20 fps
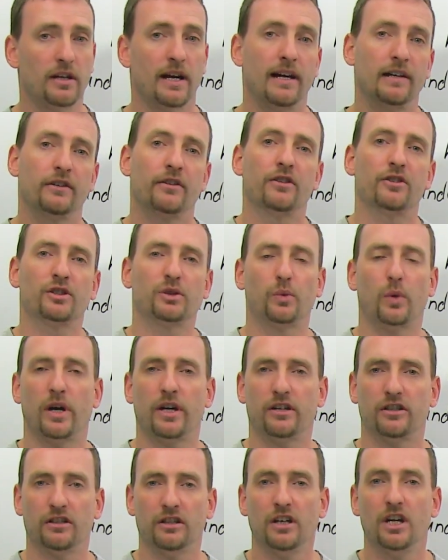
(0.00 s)
Under the
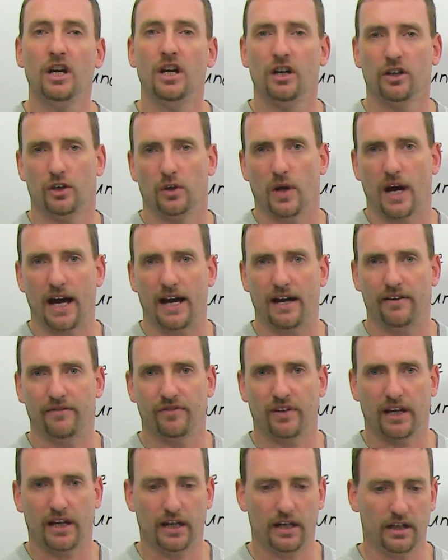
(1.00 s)
sweater, you have
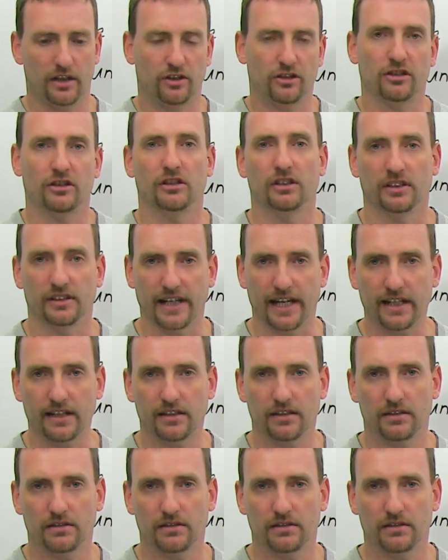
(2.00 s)
a turtleneck.